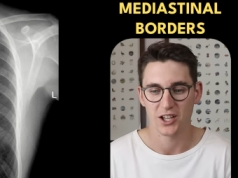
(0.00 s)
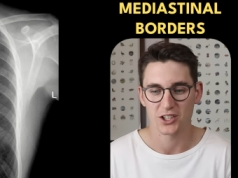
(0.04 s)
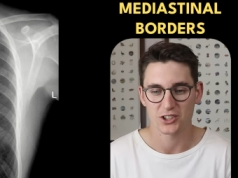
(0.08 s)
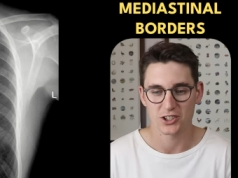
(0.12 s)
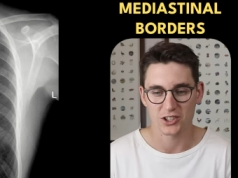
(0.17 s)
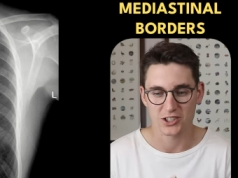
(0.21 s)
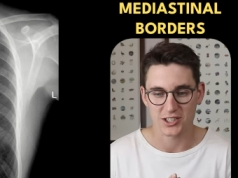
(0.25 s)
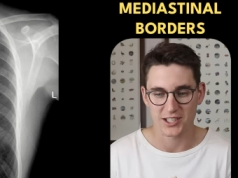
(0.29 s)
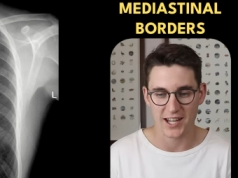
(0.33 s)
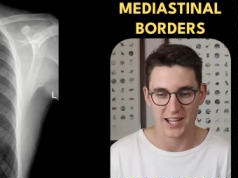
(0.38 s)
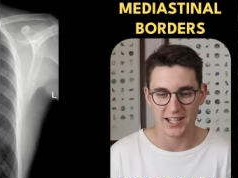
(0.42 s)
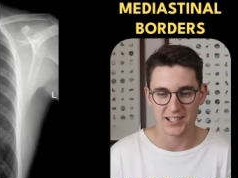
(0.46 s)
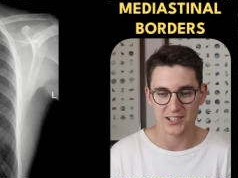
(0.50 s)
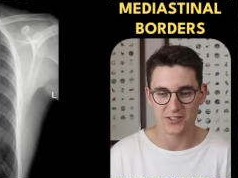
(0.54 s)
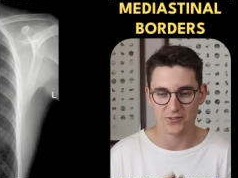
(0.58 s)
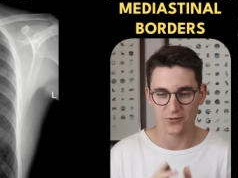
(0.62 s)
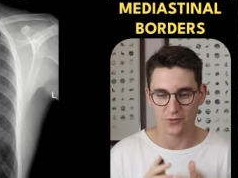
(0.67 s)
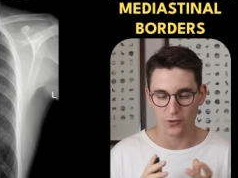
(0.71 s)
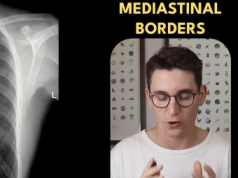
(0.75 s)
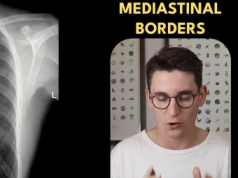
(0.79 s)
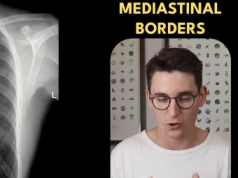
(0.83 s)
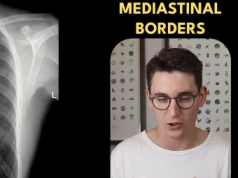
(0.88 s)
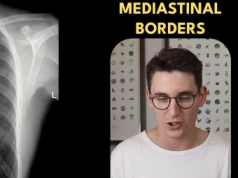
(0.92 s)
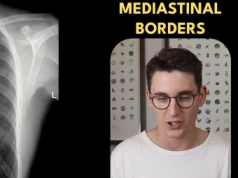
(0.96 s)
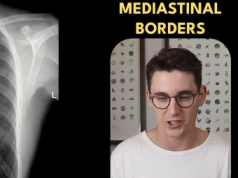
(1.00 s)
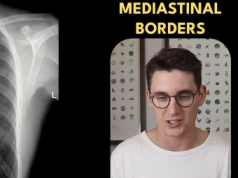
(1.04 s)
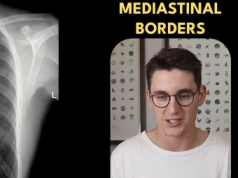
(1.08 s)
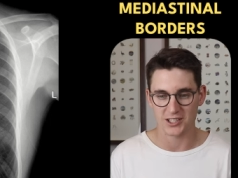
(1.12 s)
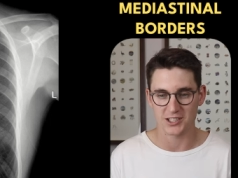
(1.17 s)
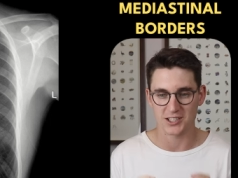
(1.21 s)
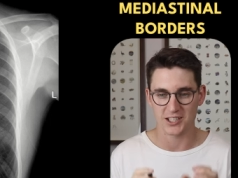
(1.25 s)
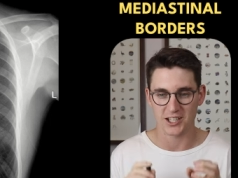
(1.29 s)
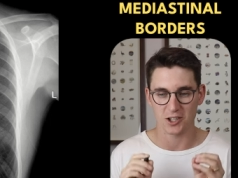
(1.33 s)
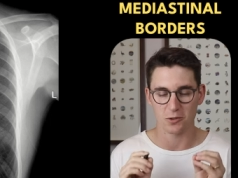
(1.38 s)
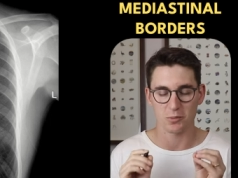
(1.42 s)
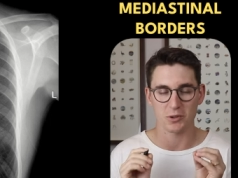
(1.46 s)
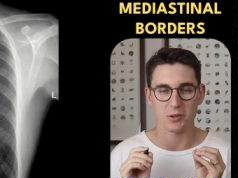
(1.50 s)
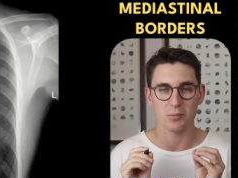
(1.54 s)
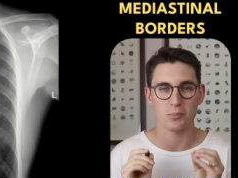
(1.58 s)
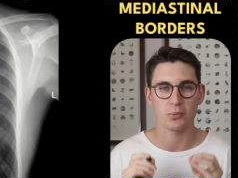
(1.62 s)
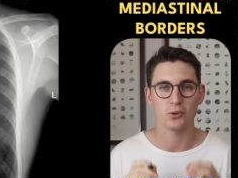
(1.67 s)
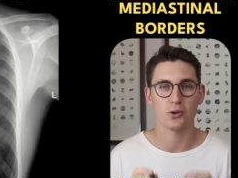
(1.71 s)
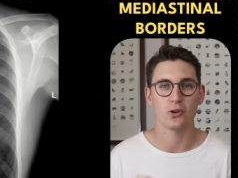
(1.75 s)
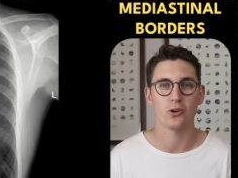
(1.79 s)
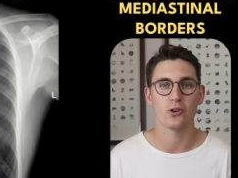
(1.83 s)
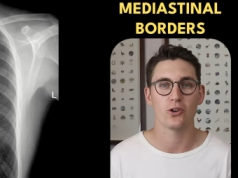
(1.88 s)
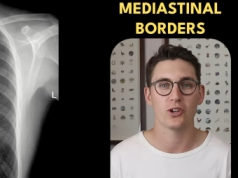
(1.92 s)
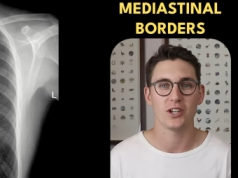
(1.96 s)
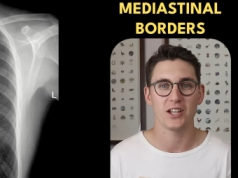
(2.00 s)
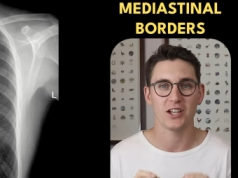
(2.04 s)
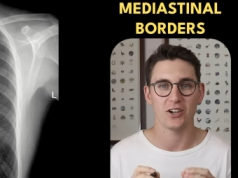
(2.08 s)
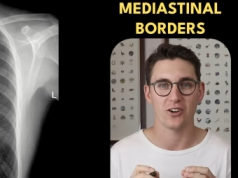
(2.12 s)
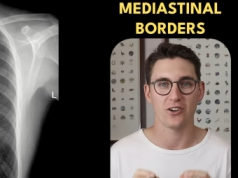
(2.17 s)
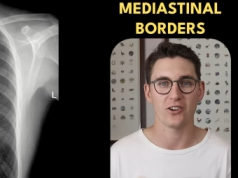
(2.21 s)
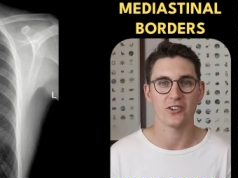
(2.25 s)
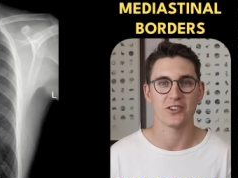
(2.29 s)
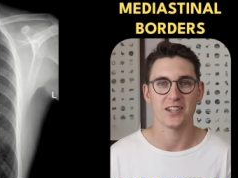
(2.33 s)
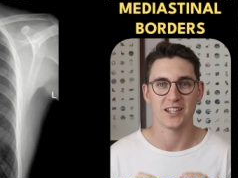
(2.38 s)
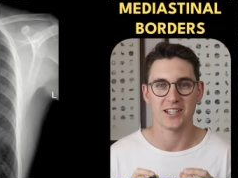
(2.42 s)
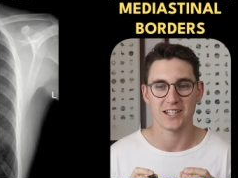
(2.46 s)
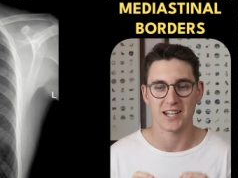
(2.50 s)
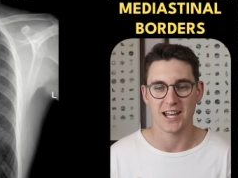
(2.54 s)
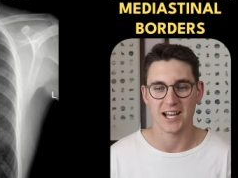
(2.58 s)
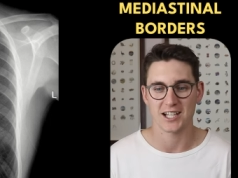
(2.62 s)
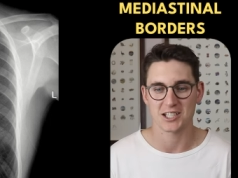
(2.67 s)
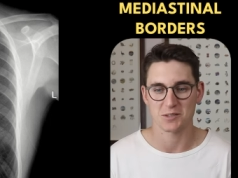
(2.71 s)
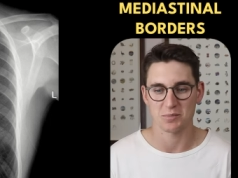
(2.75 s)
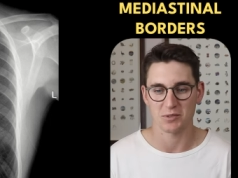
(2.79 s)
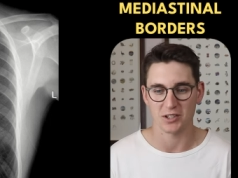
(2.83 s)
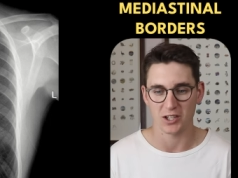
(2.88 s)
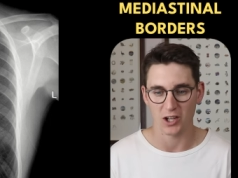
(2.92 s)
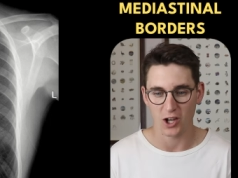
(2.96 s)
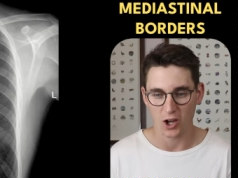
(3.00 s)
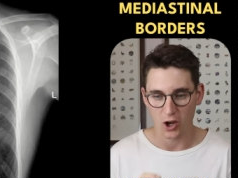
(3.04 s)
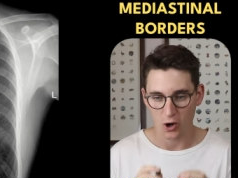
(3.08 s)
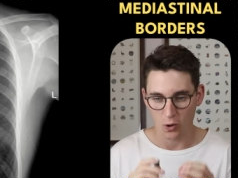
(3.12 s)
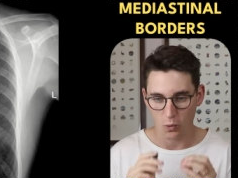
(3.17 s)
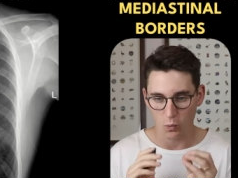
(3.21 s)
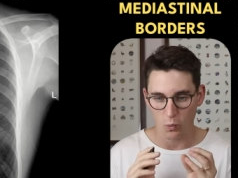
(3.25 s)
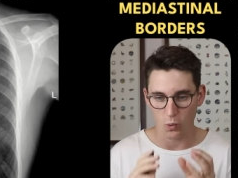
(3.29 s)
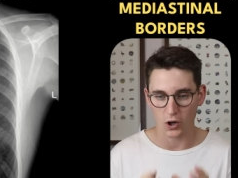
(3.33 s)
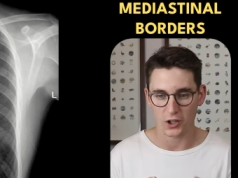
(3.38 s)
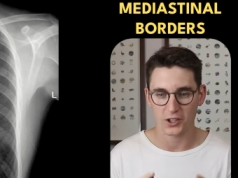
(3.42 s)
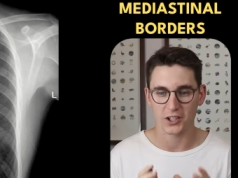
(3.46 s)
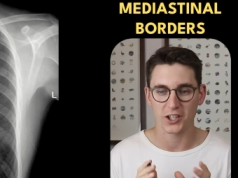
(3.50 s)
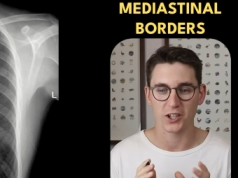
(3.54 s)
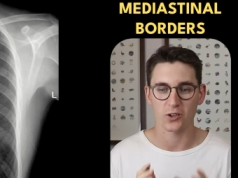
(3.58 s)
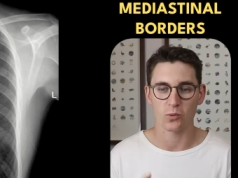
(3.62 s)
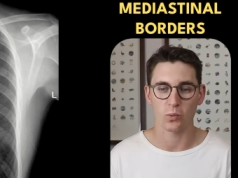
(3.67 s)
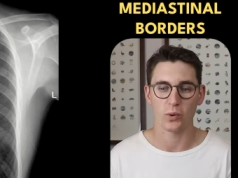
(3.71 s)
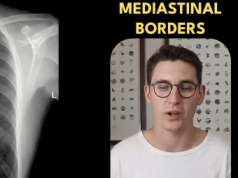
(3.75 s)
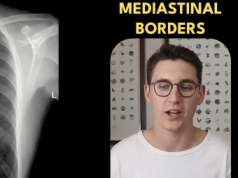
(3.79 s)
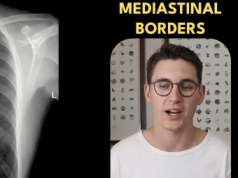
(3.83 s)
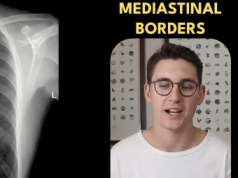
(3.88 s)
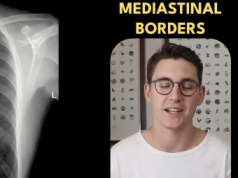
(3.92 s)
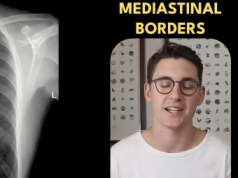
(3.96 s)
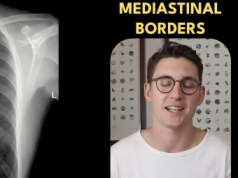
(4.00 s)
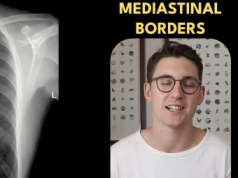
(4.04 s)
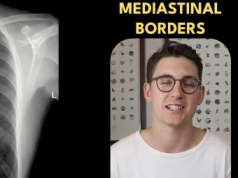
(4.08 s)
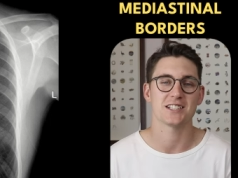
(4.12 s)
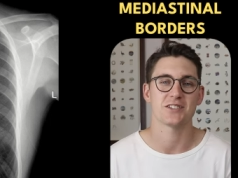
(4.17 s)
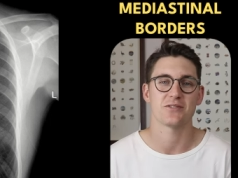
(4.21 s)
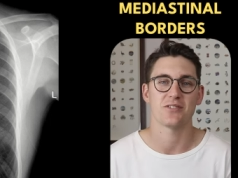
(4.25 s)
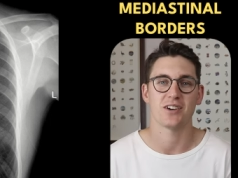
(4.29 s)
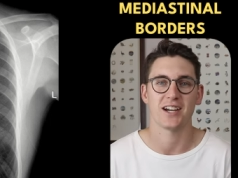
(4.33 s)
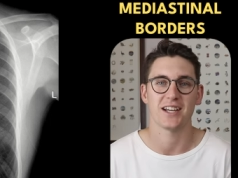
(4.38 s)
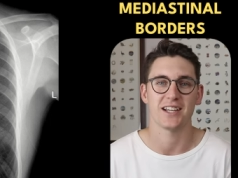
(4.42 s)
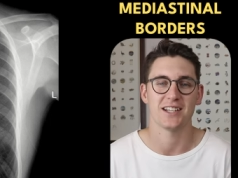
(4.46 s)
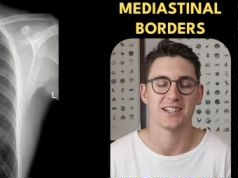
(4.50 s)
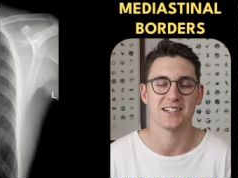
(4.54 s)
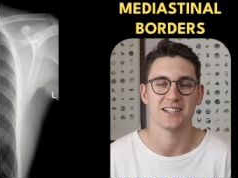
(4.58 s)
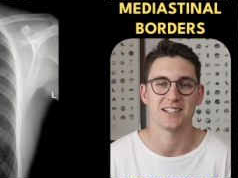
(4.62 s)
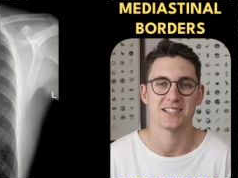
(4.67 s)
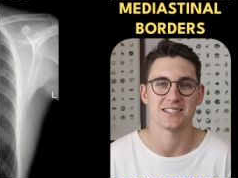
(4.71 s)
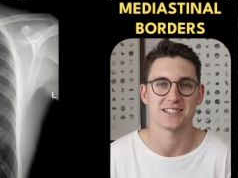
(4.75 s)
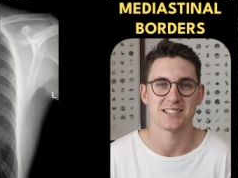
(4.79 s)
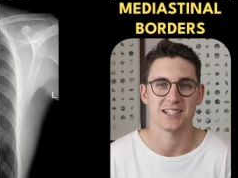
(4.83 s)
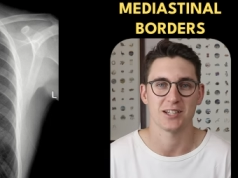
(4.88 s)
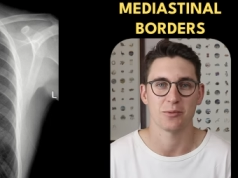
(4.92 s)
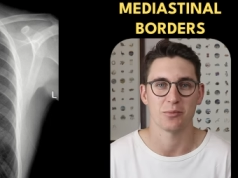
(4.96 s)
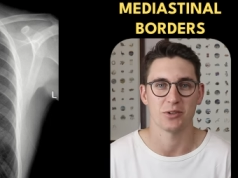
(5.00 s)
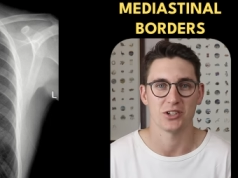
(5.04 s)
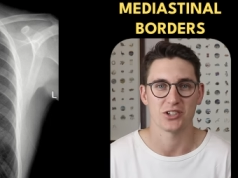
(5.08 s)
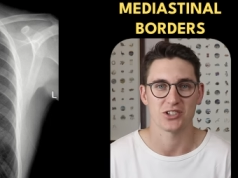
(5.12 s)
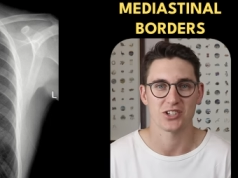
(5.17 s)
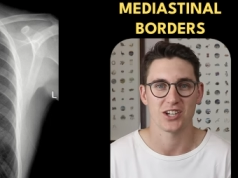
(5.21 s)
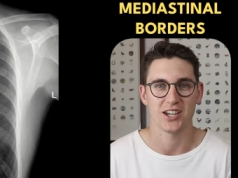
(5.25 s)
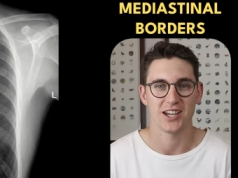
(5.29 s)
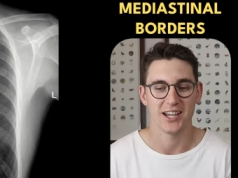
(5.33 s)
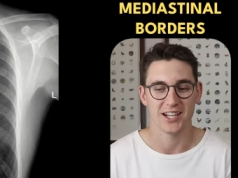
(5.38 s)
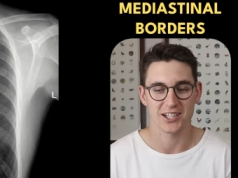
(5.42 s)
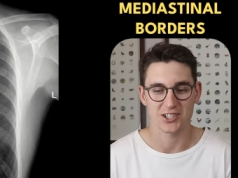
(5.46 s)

So today's focus is going to be purely on the anatomy. What can we identify in this image?